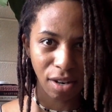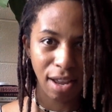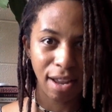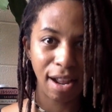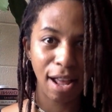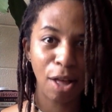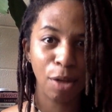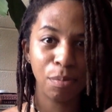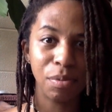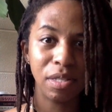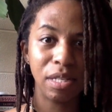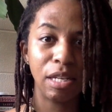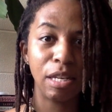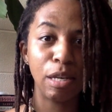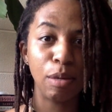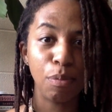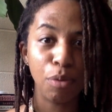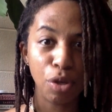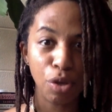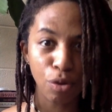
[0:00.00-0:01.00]
It helps to
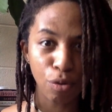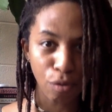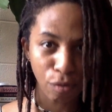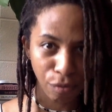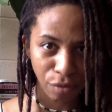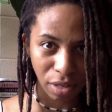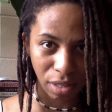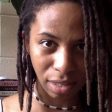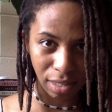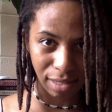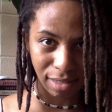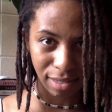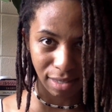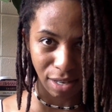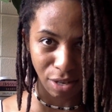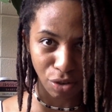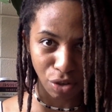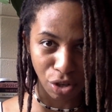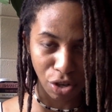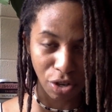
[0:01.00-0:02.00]
keep you feeling
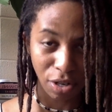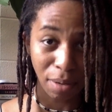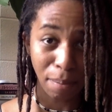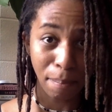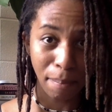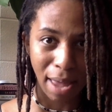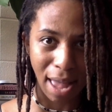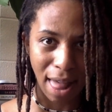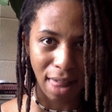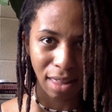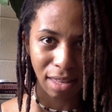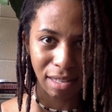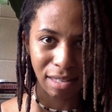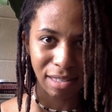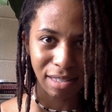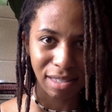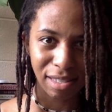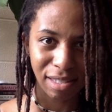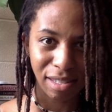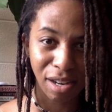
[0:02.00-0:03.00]
centered and
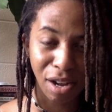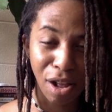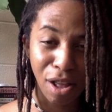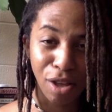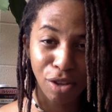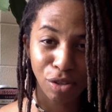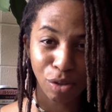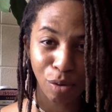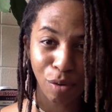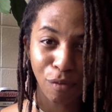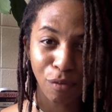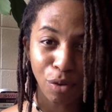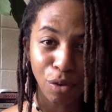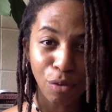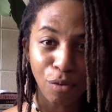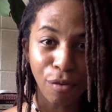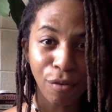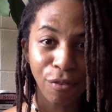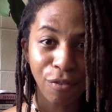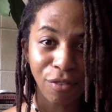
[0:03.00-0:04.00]
balanced. So if
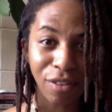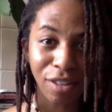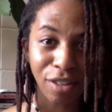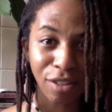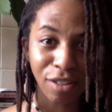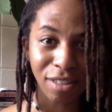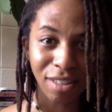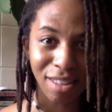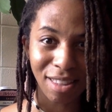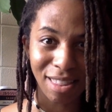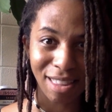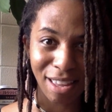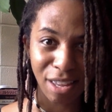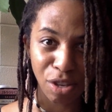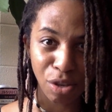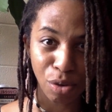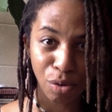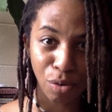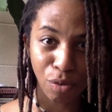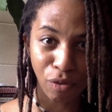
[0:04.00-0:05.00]
you feel that
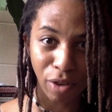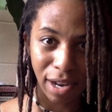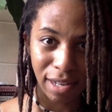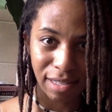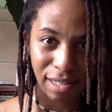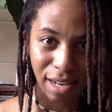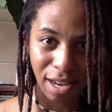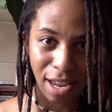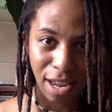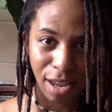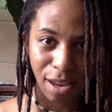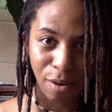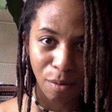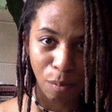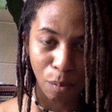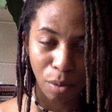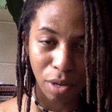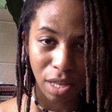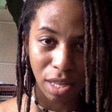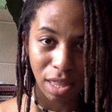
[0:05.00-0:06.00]
you resonate
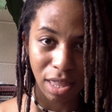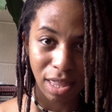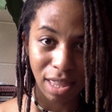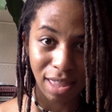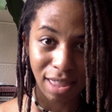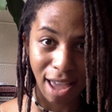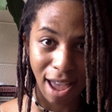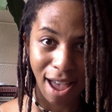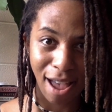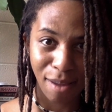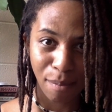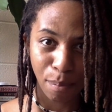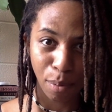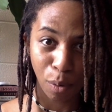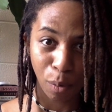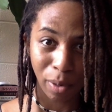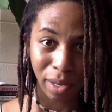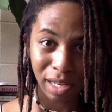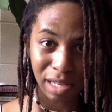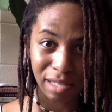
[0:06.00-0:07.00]
with that
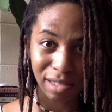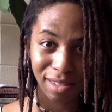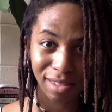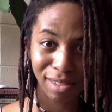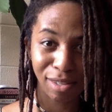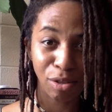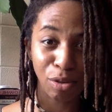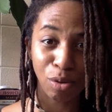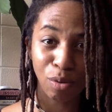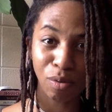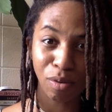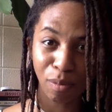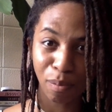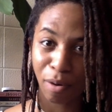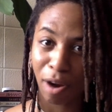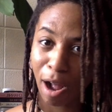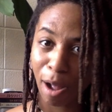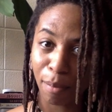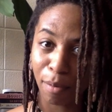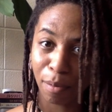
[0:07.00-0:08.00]
point, you are
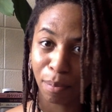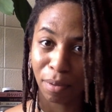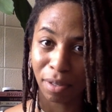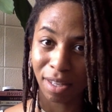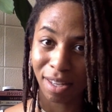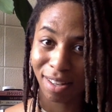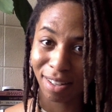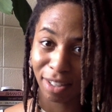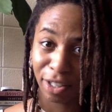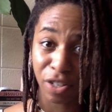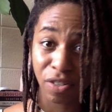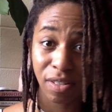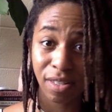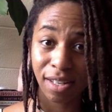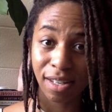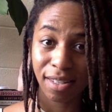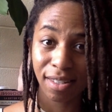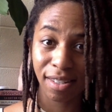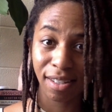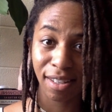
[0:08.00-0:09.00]
probably
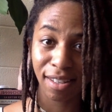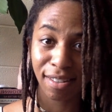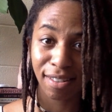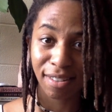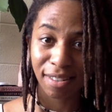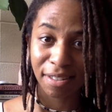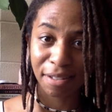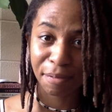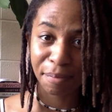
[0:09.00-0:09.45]
clairsentient.